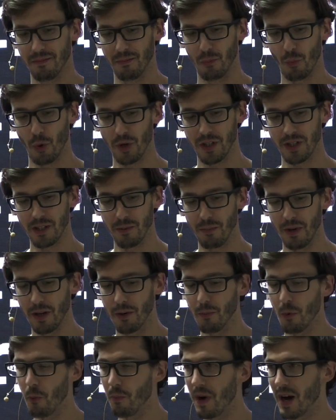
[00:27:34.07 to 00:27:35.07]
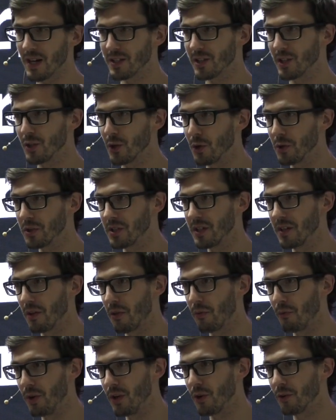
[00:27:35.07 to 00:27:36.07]
what is the minimum master nodes in a
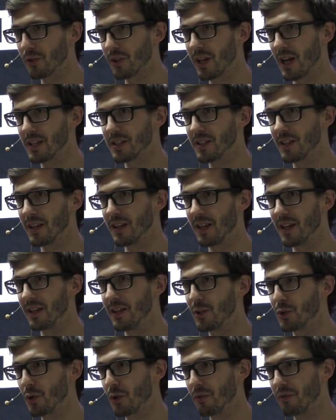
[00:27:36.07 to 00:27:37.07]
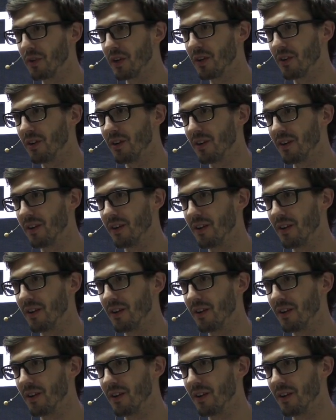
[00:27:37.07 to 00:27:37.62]
3-node cluster then I need to configure?